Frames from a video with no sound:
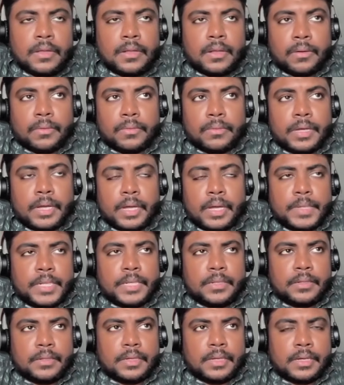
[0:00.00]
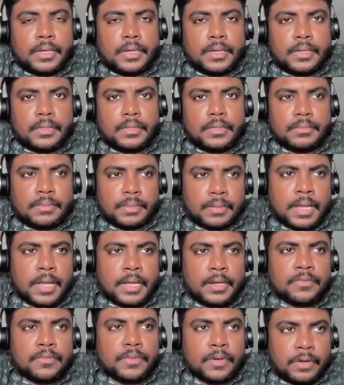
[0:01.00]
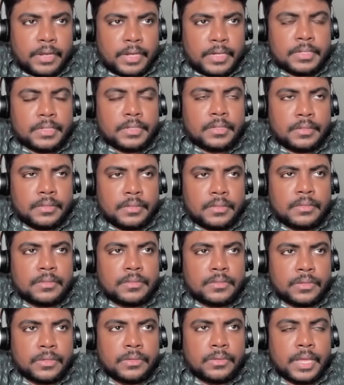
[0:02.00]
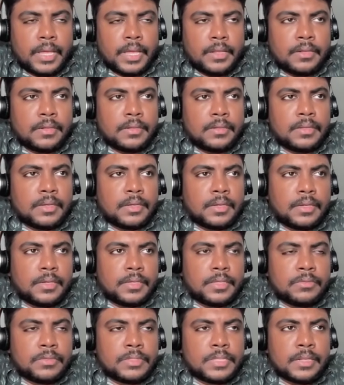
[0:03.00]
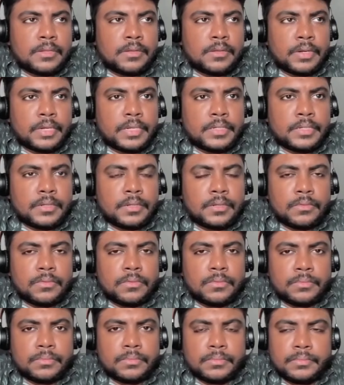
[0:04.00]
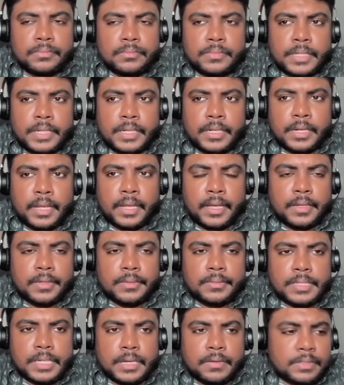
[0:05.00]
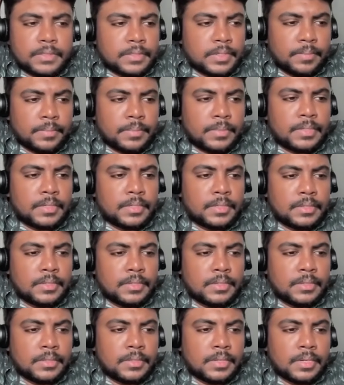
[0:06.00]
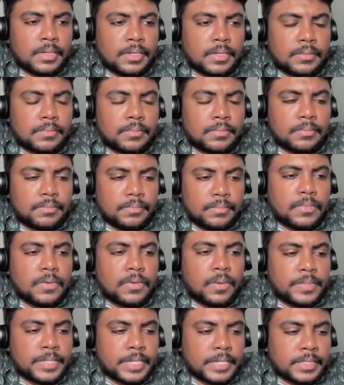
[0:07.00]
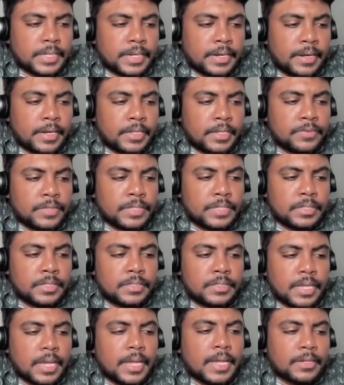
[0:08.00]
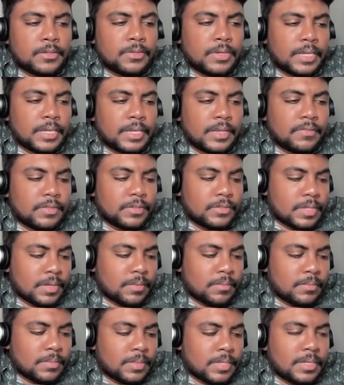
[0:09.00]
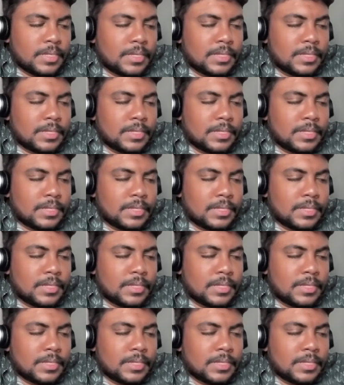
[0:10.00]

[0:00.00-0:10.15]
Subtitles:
No, I mean a kind of notation. So you can use that notation to declare JavaScript um, objects and arrays, which is, I actually gave you some